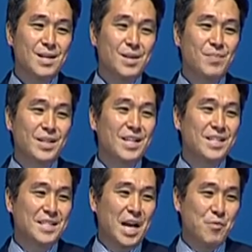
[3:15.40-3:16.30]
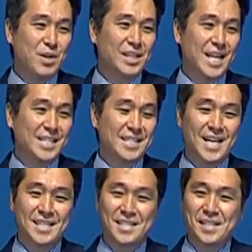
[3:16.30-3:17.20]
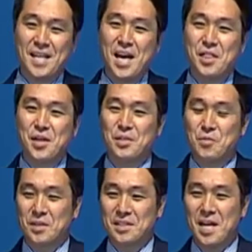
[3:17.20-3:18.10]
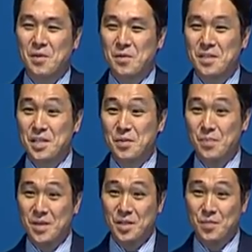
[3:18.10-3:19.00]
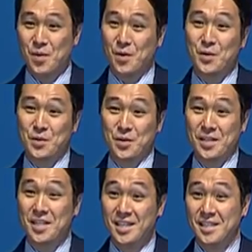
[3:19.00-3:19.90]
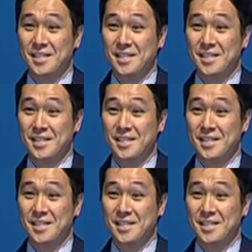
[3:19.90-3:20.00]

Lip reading: And because I realized that that thought was not only in me, but also in her.